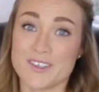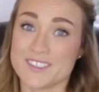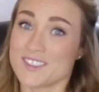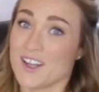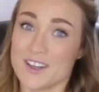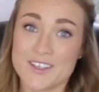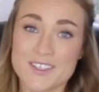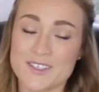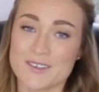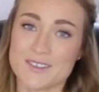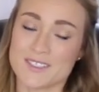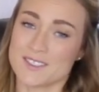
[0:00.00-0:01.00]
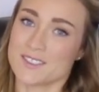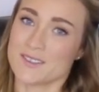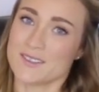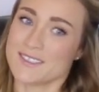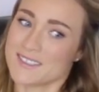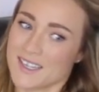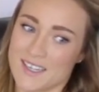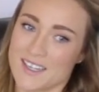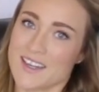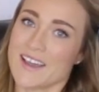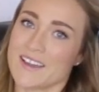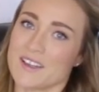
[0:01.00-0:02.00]
It's not good news, it's always kind
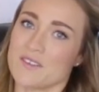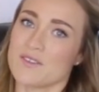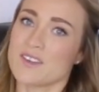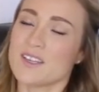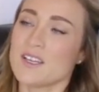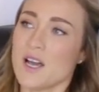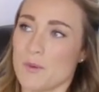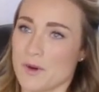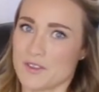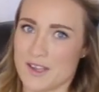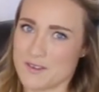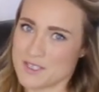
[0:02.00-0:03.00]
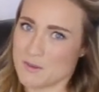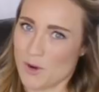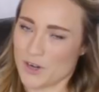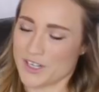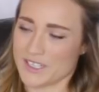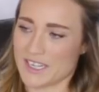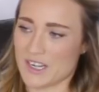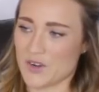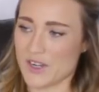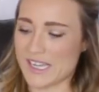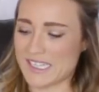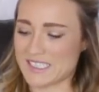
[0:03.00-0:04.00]
of negative about the housing market
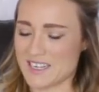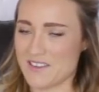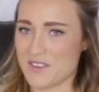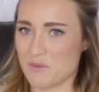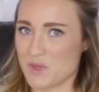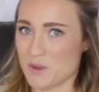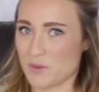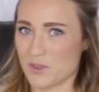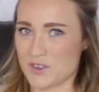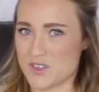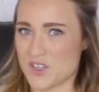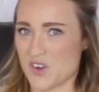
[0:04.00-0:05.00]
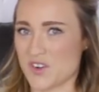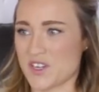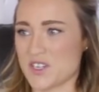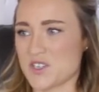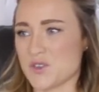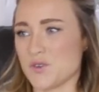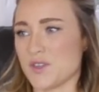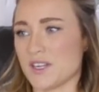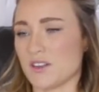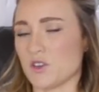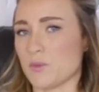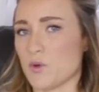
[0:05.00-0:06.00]
now, and I think people are starting to
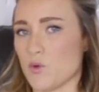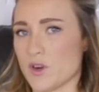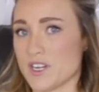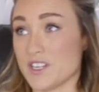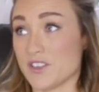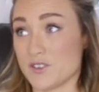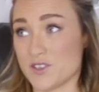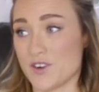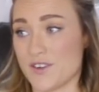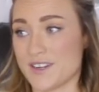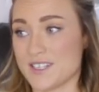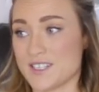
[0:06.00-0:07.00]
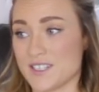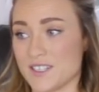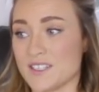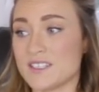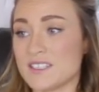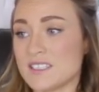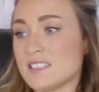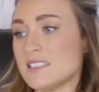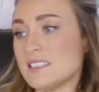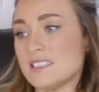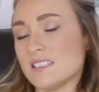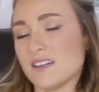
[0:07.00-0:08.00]
get a little bit worried, and they're starting to,
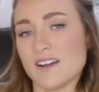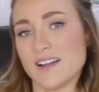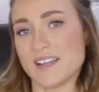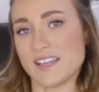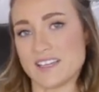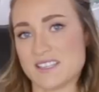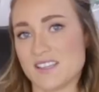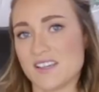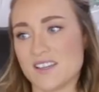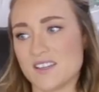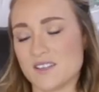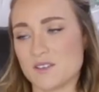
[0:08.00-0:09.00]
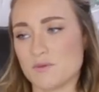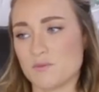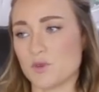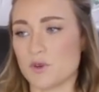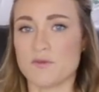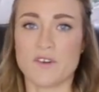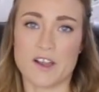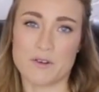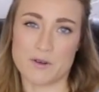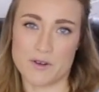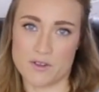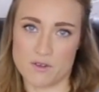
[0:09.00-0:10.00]
I guess, put a
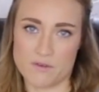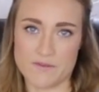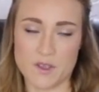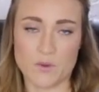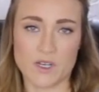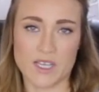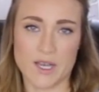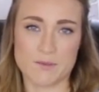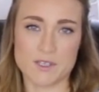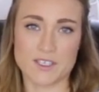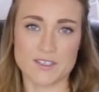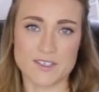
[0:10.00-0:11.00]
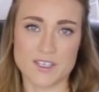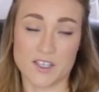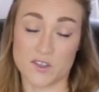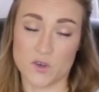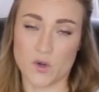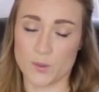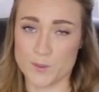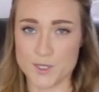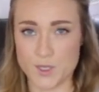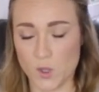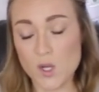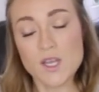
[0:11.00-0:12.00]
fire under their feet when it comes to listing their
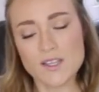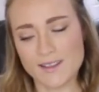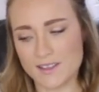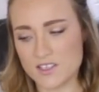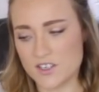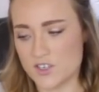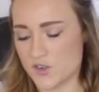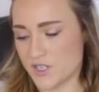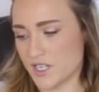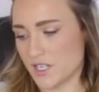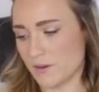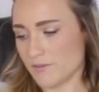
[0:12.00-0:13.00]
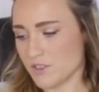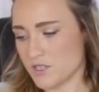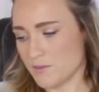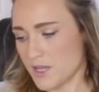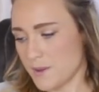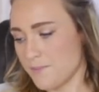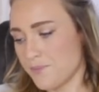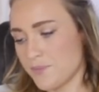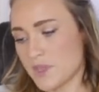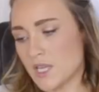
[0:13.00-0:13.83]
homes. So that's an interesting number to me.